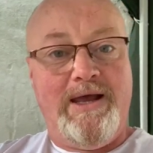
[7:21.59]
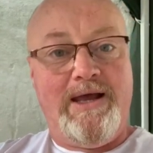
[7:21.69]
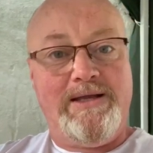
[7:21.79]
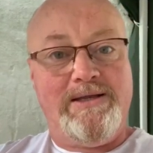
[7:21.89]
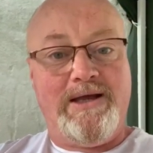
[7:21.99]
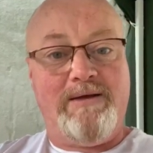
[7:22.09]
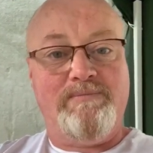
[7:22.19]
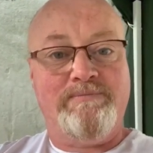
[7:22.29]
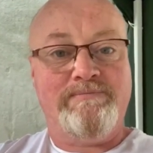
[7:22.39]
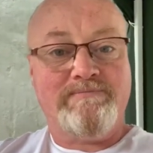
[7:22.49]
and
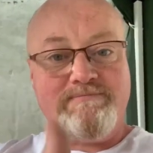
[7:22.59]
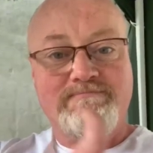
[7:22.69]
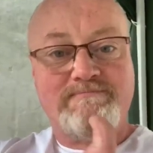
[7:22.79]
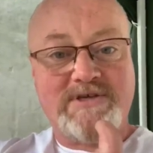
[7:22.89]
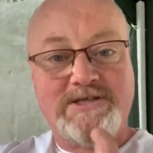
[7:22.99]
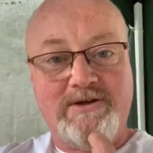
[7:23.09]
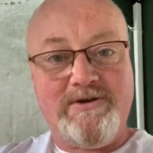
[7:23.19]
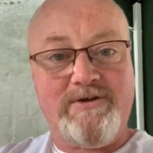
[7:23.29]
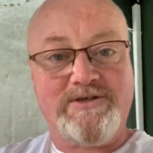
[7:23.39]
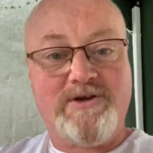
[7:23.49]
see you on
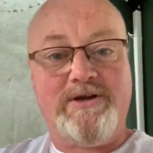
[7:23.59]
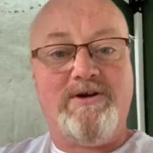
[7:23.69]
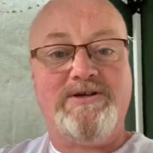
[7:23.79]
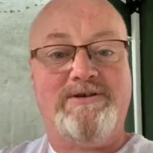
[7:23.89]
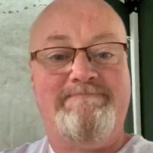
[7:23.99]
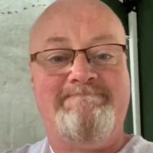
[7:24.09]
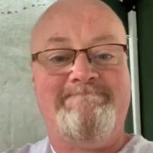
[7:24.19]
the other side, guys.